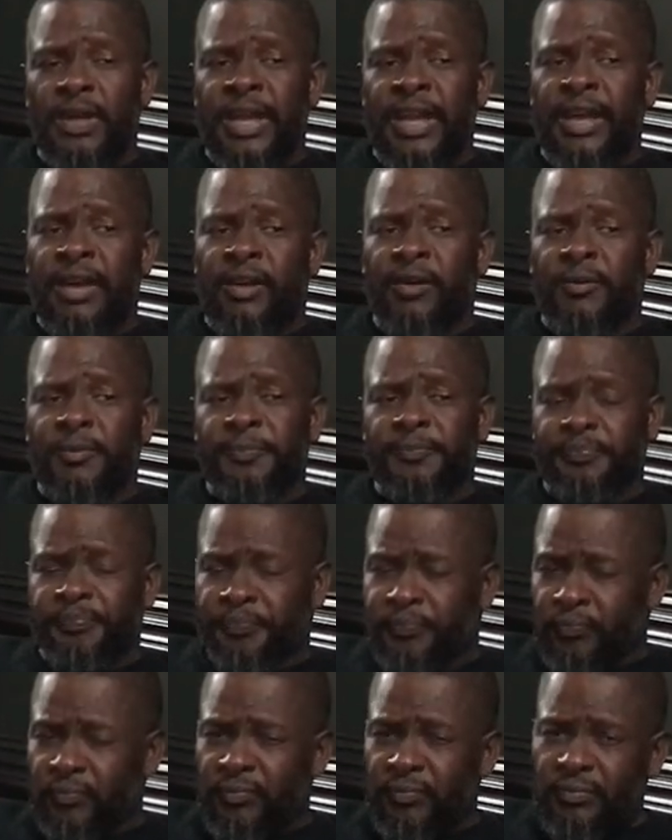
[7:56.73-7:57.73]
Now,
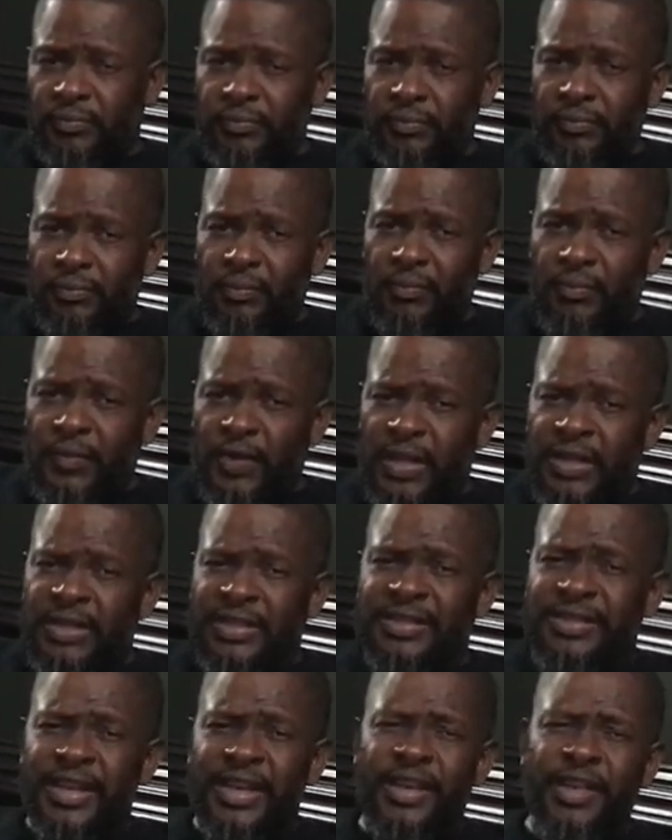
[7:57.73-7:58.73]
in
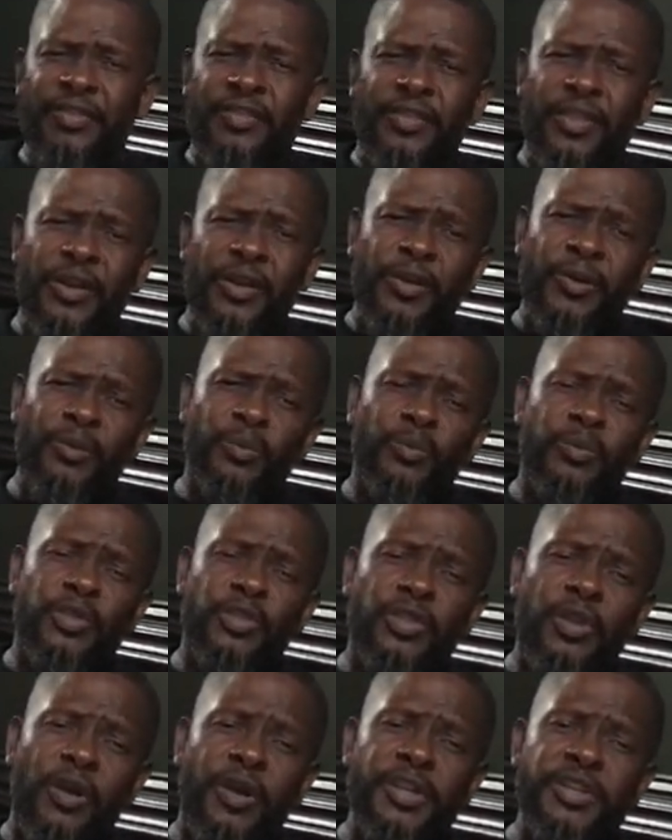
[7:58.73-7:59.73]
the second third,
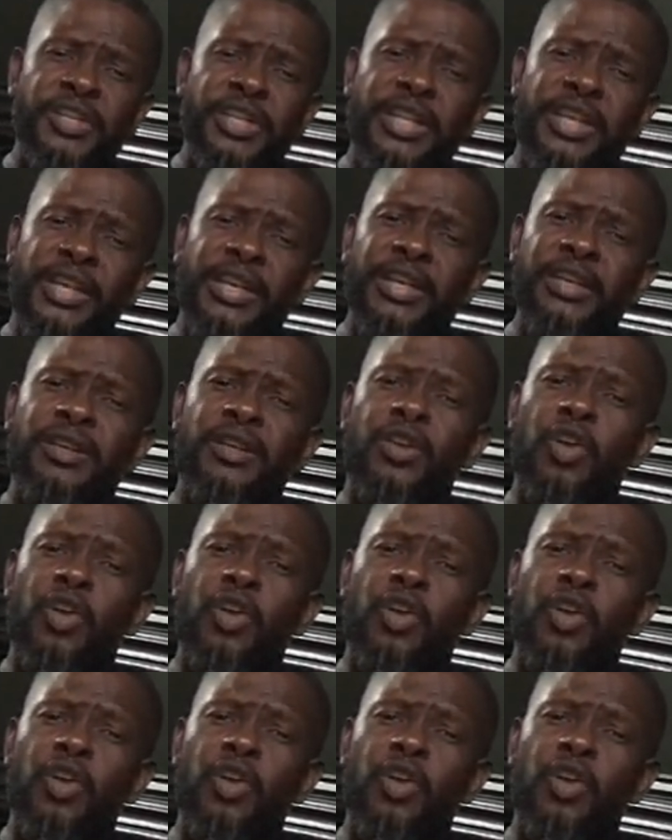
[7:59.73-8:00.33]
starting to get